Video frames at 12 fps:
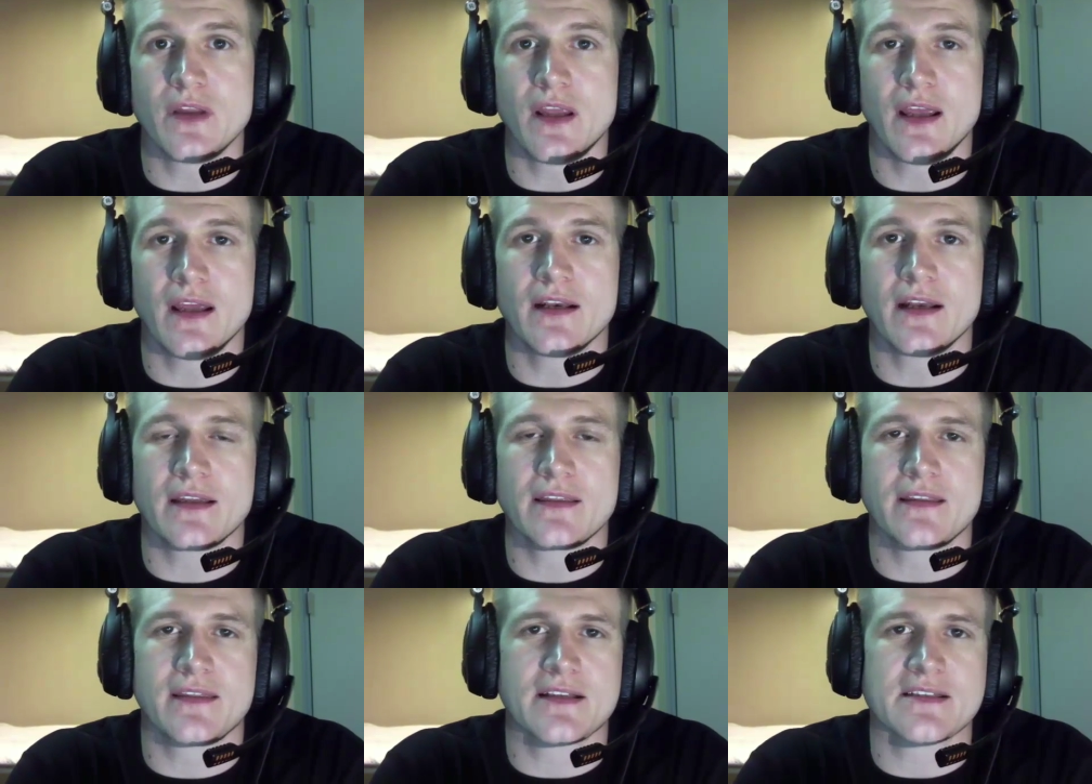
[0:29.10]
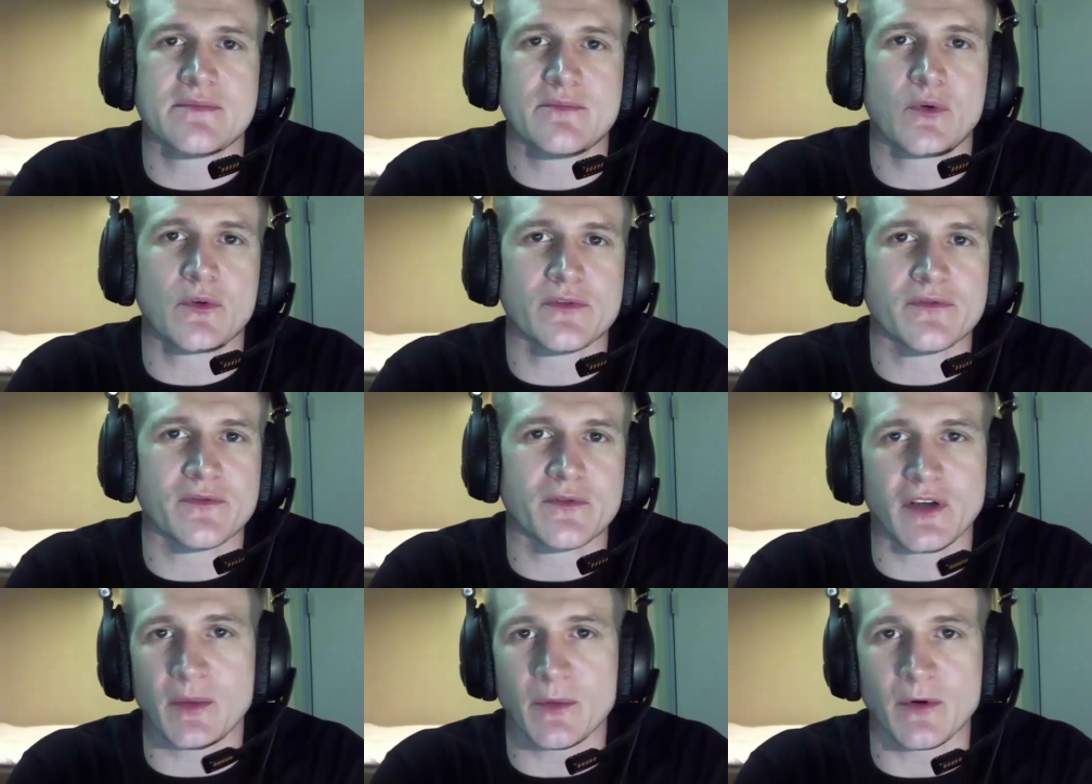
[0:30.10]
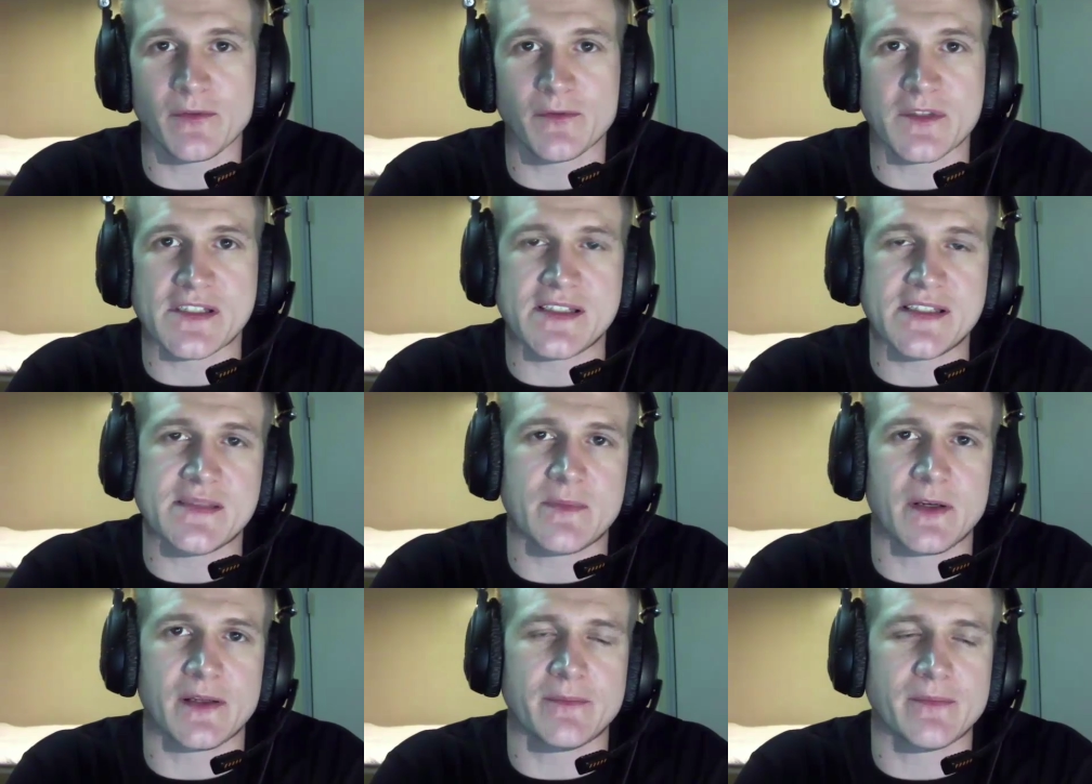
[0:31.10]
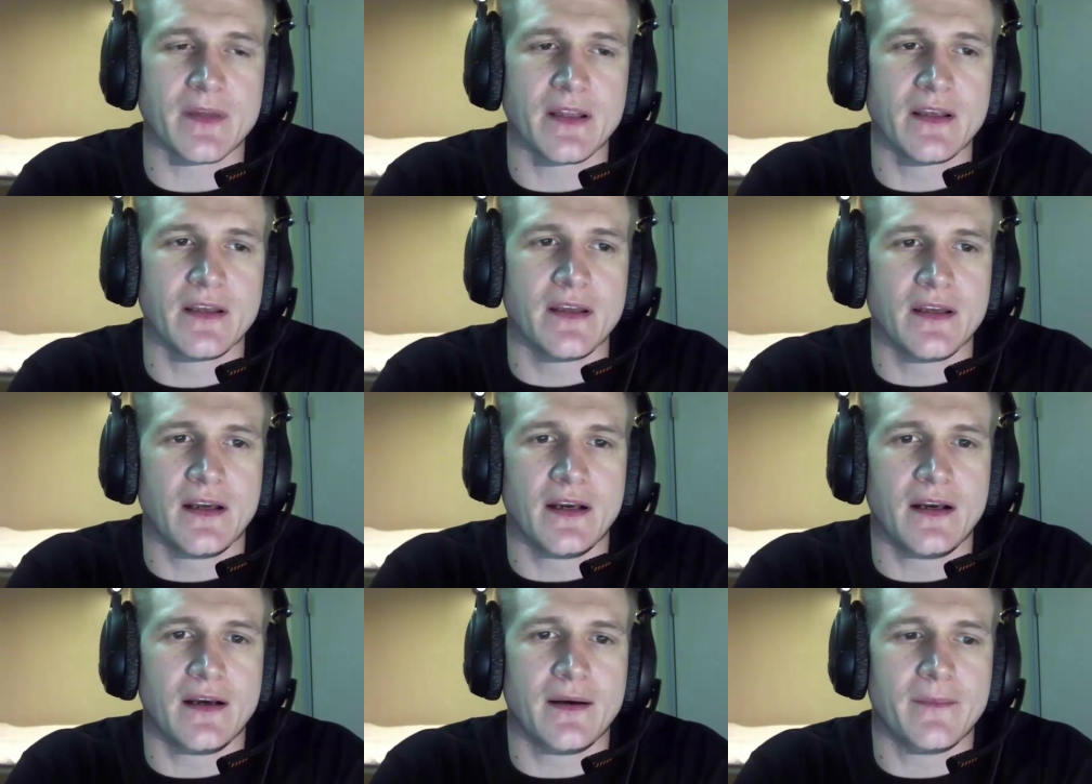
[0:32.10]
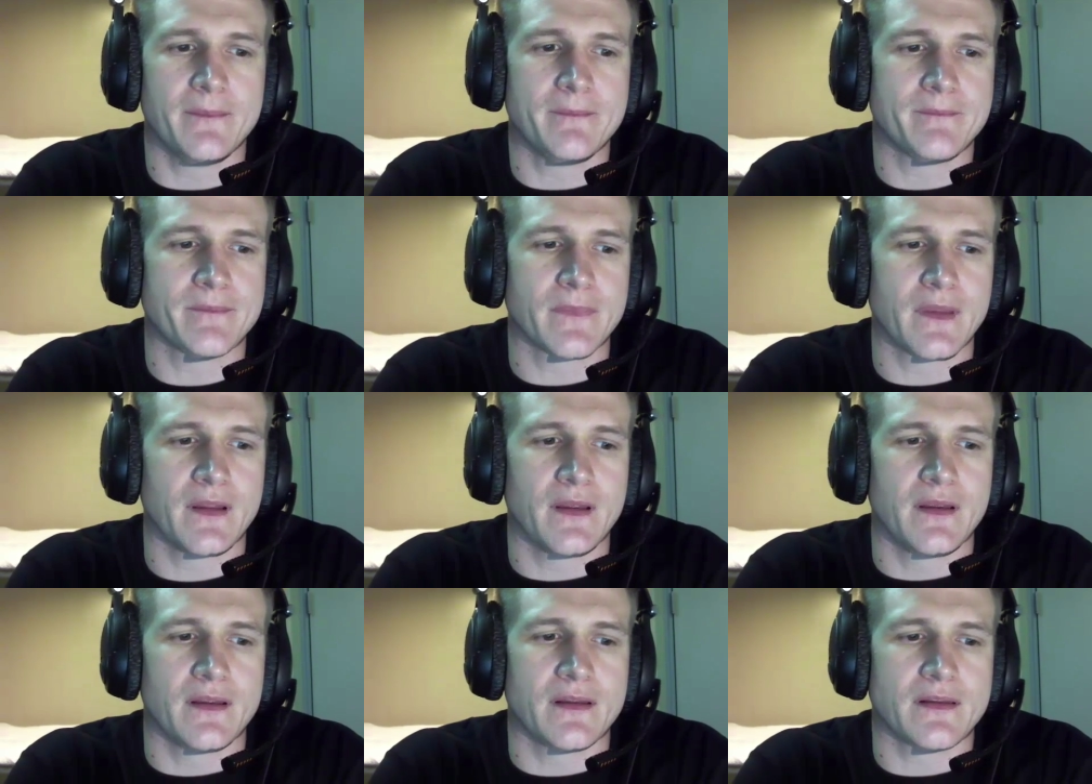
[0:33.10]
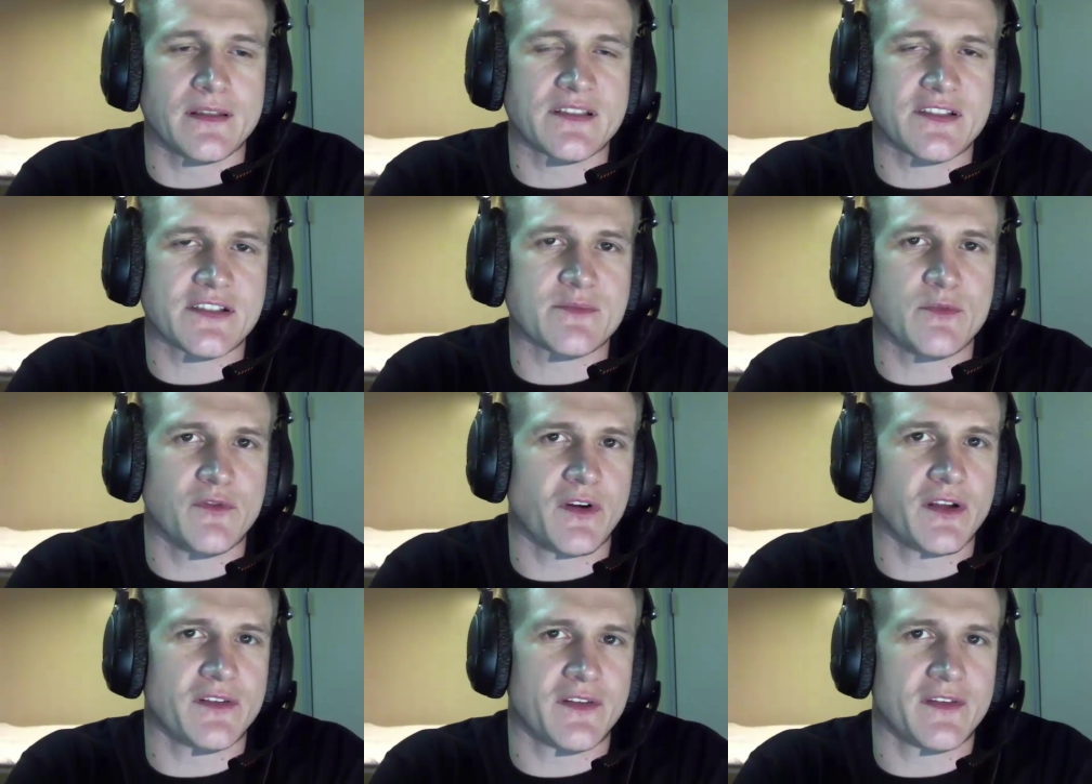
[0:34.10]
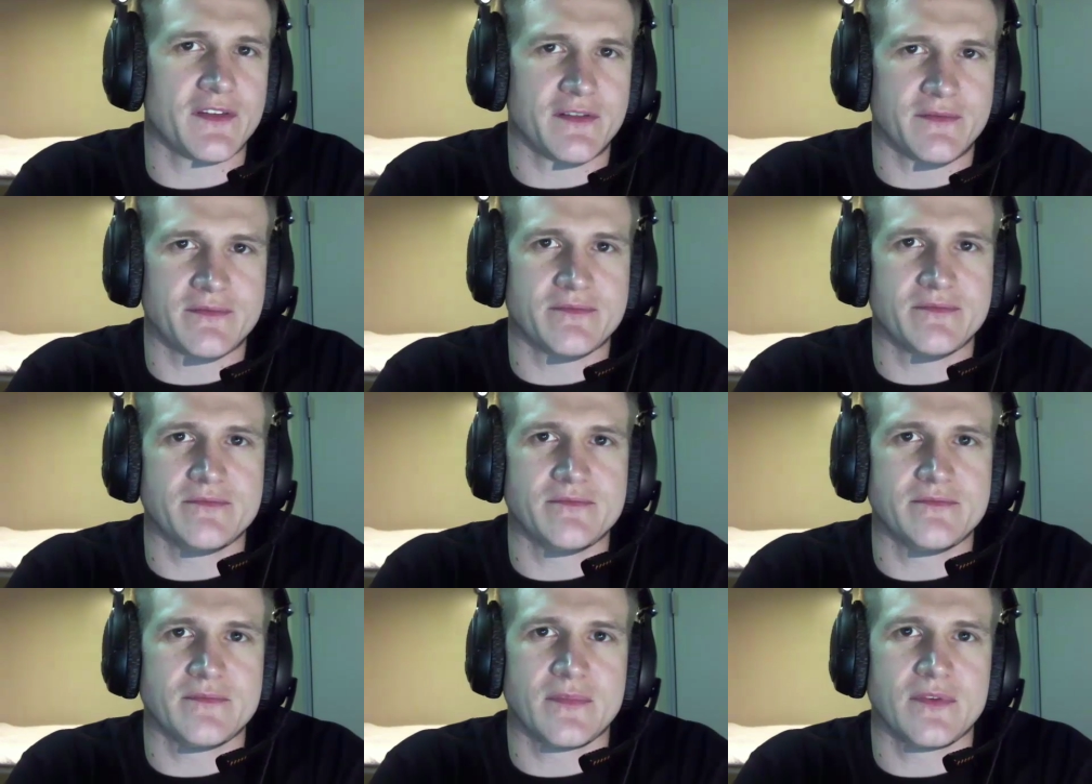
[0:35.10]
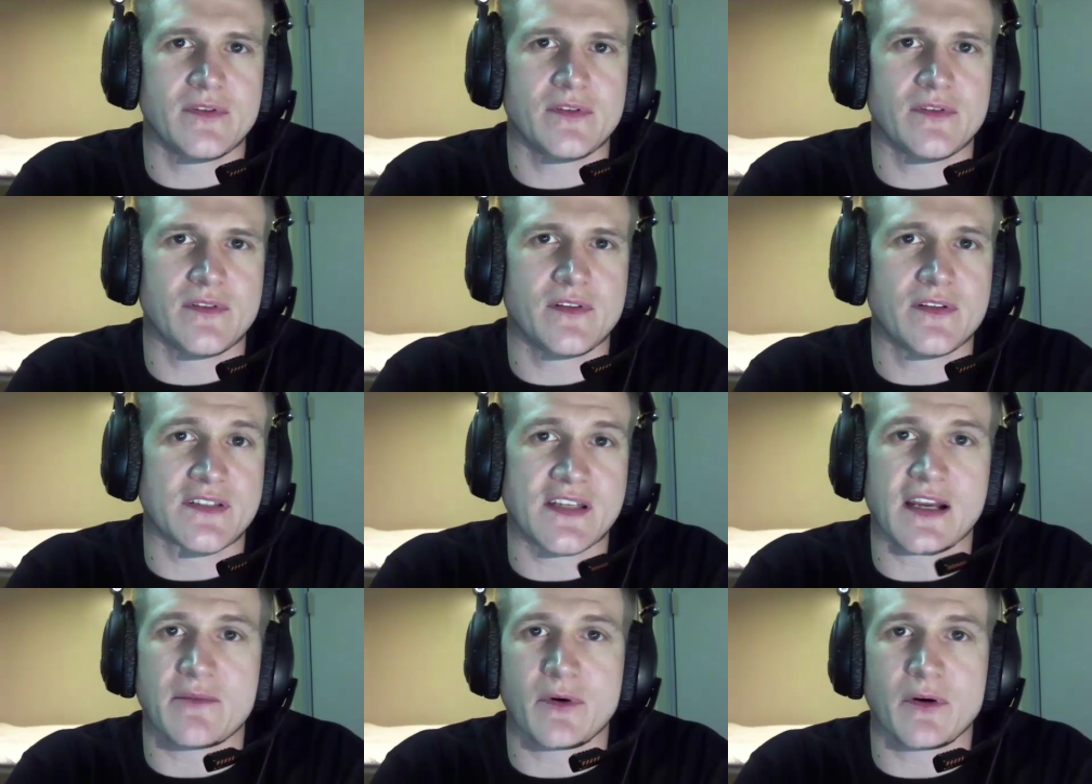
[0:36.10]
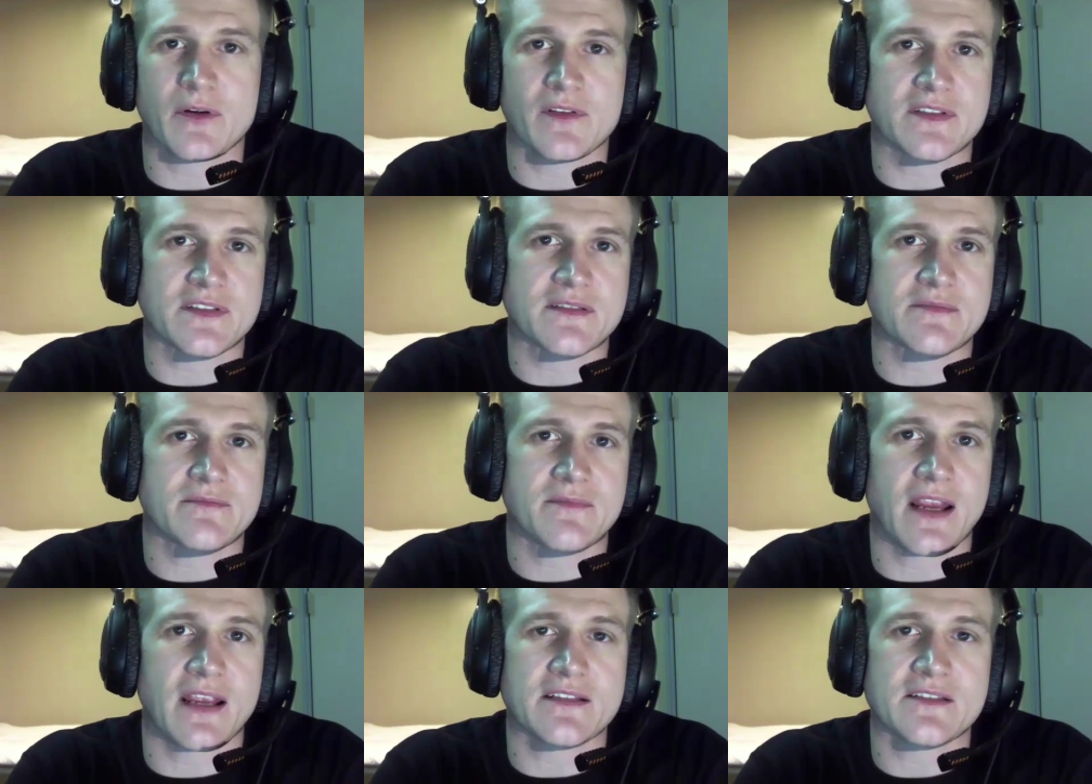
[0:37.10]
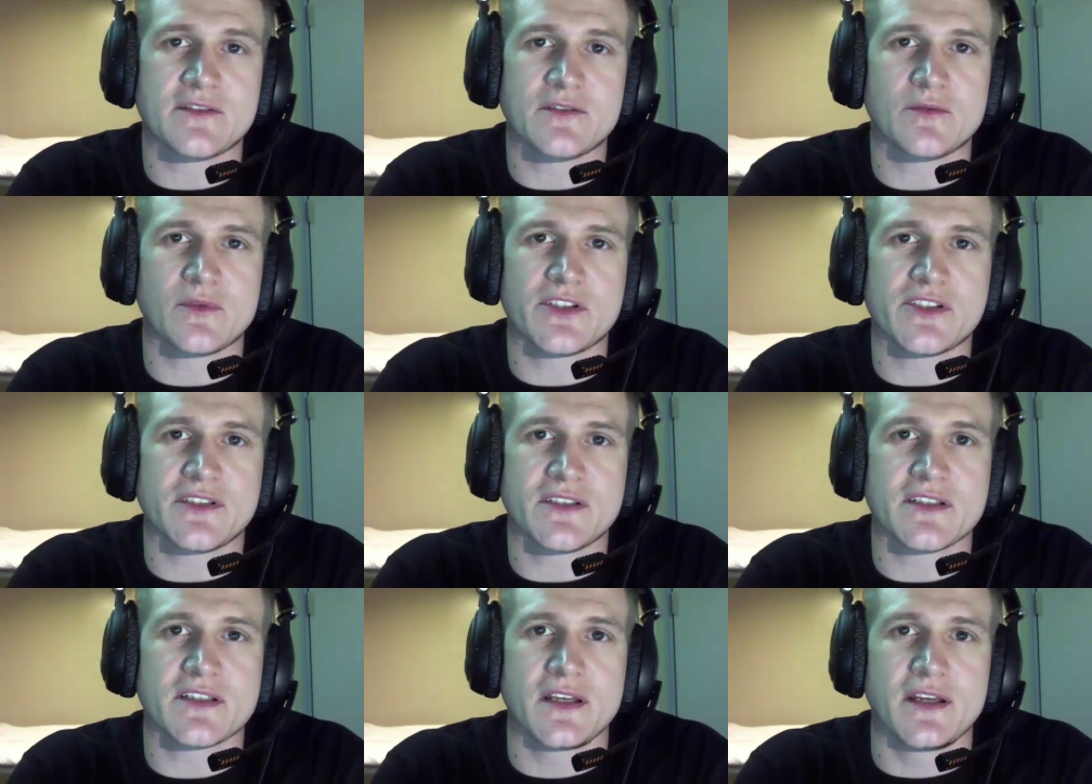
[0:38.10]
and I think that's important for a number of reasons. But um, let's just move on to the the second part of this answer, which is